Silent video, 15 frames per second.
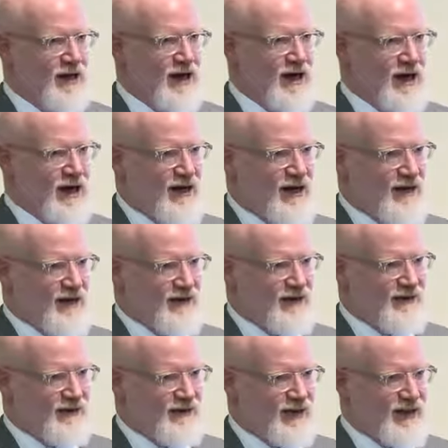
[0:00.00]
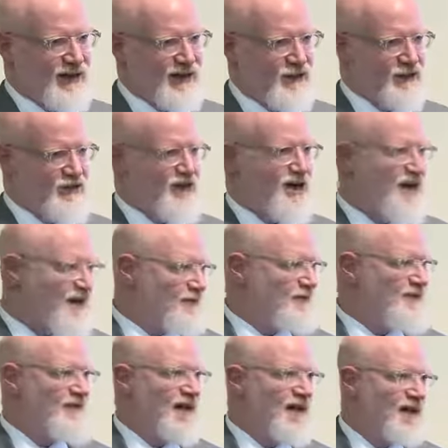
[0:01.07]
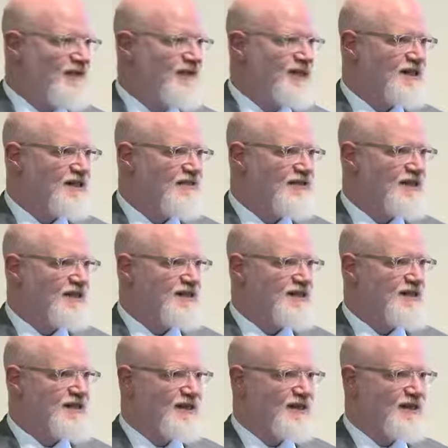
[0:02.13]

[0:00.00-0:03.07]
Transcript: Uh, they use names that have significance.